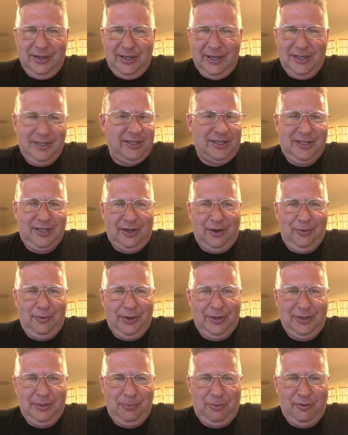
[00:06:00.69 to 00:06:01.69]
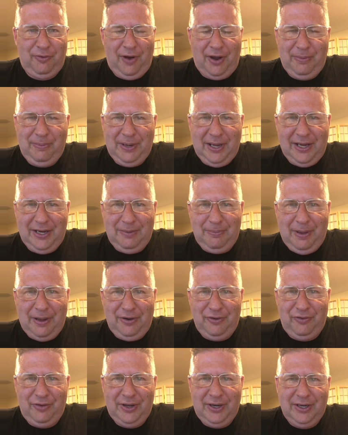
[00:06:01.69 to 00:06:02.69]
isn't going to provide me any
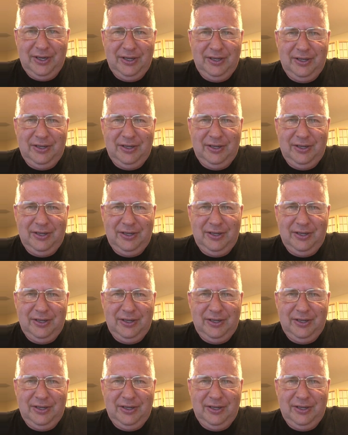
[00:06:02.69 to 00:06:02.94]
benefit